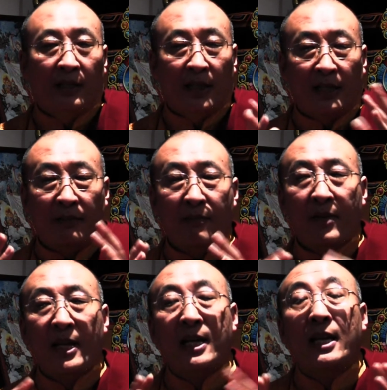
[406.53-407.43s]
There's
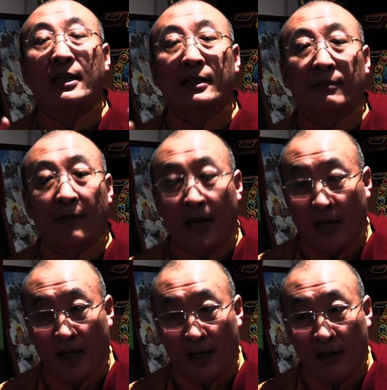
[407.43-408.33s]
millions
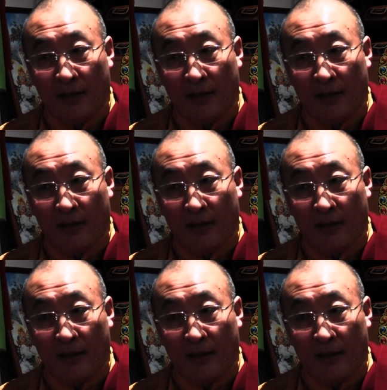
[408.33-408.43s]
way.